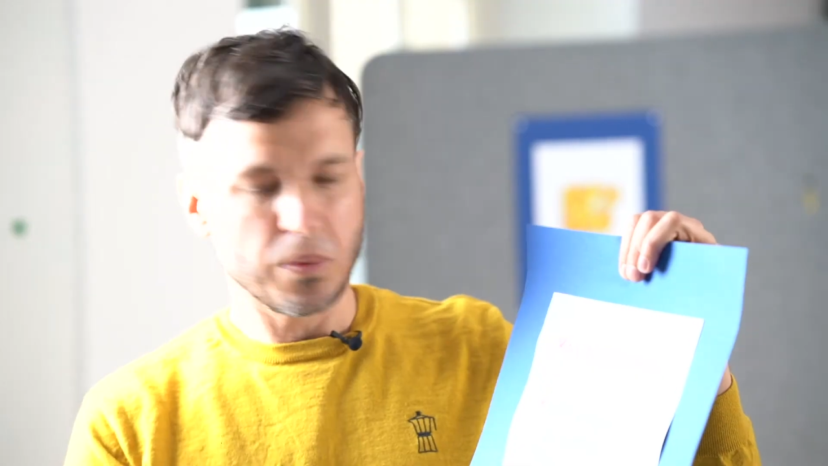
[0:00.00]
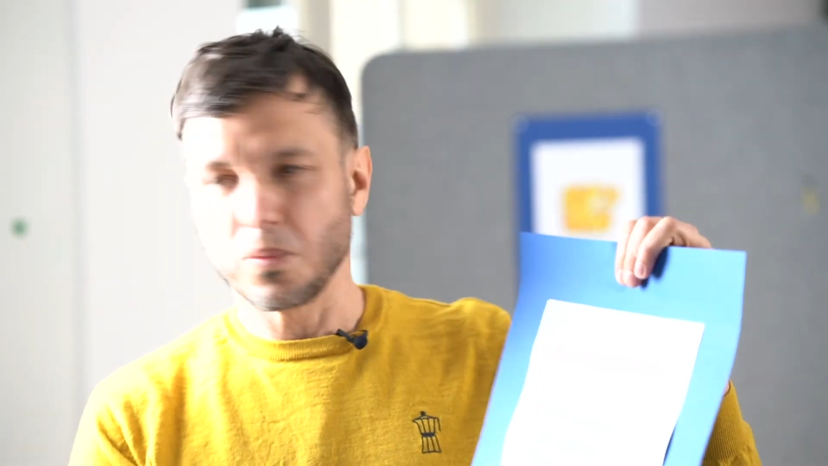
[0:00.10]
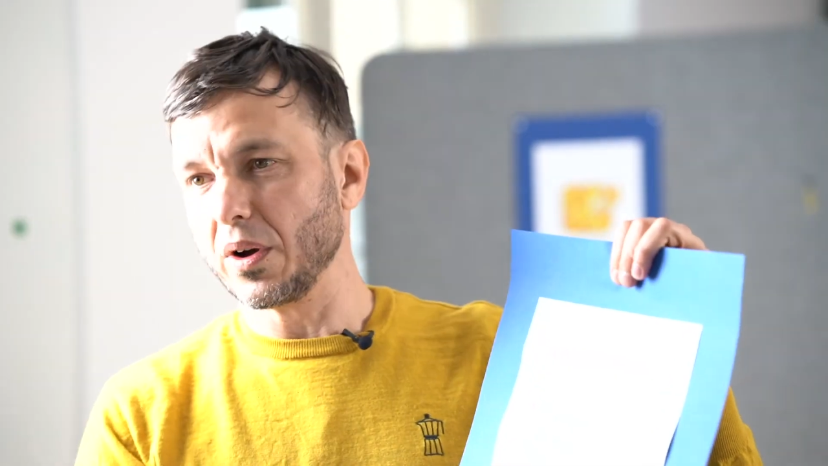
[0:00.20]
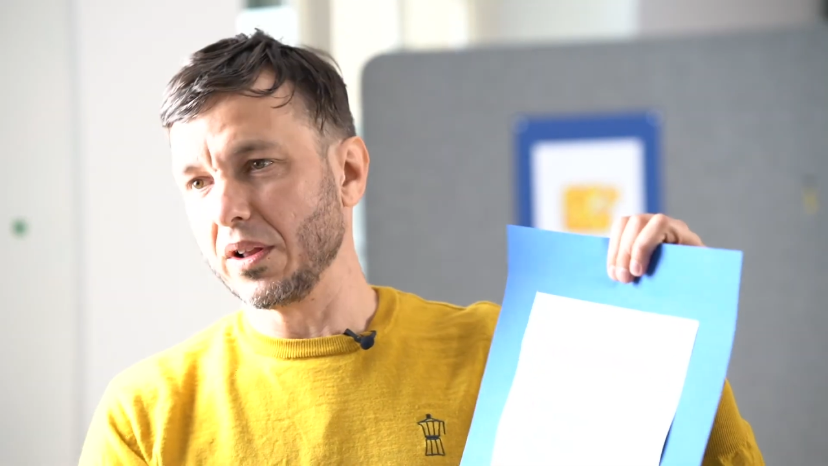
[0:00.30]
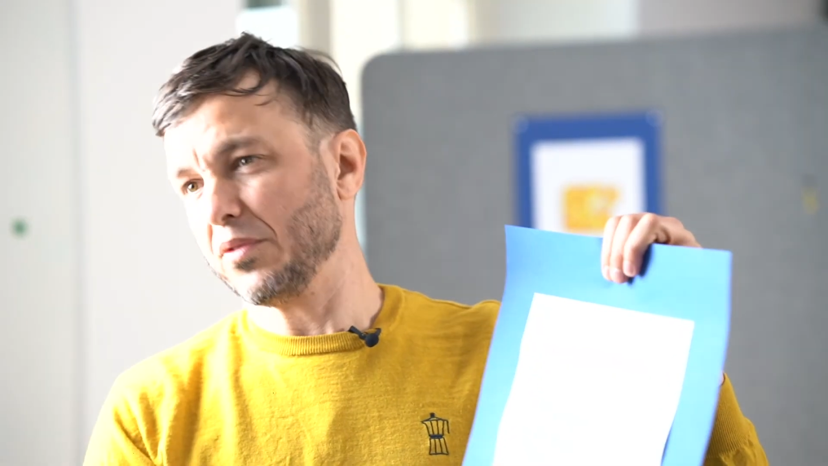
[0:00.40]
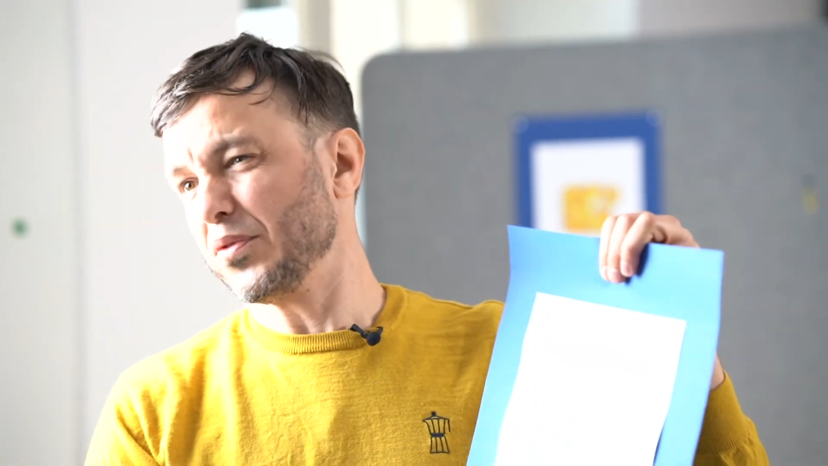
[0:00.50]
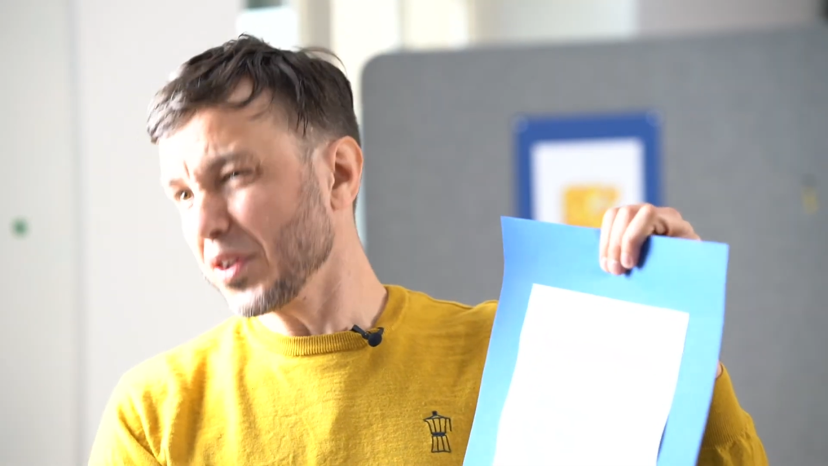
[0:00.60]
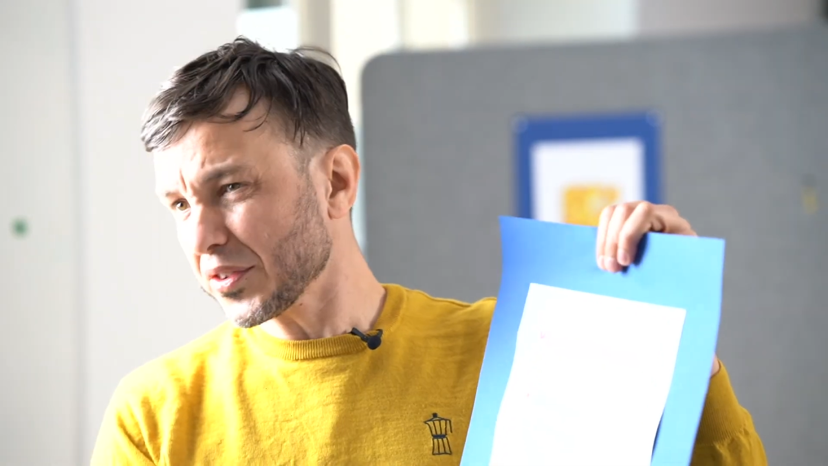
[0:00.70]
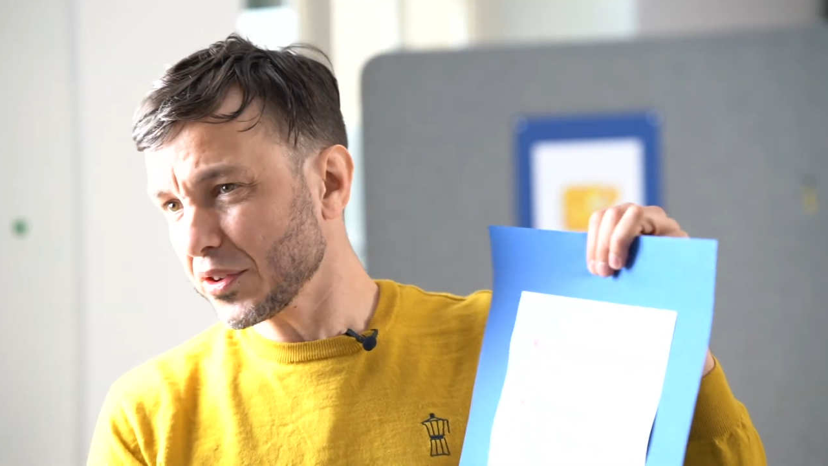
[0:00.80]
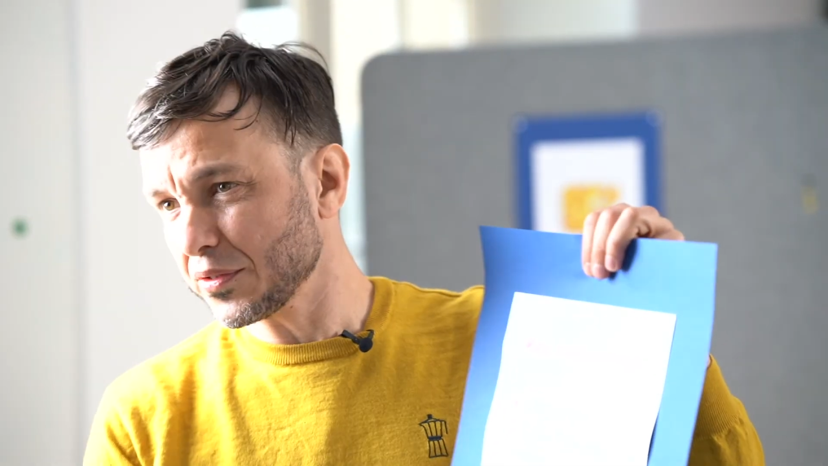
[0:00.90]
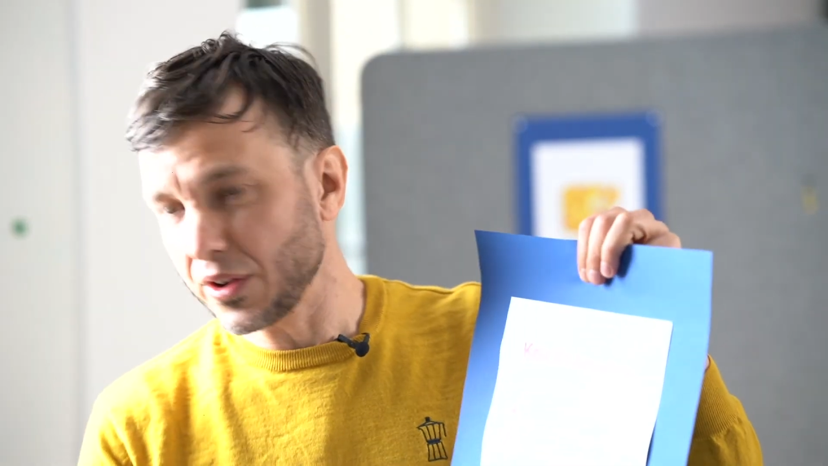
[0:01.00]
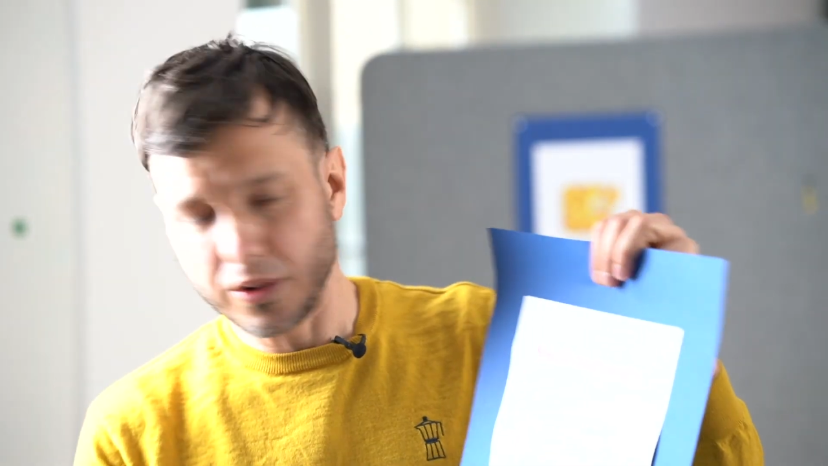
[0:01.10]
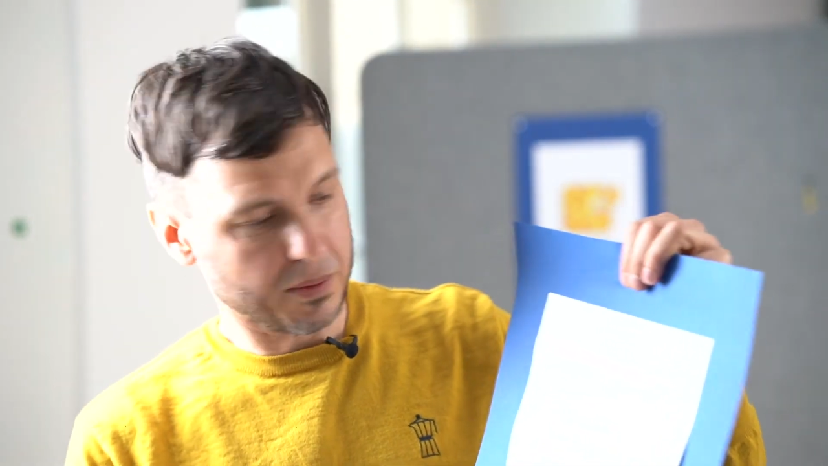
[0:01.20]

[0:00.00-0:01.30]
Well, first of all,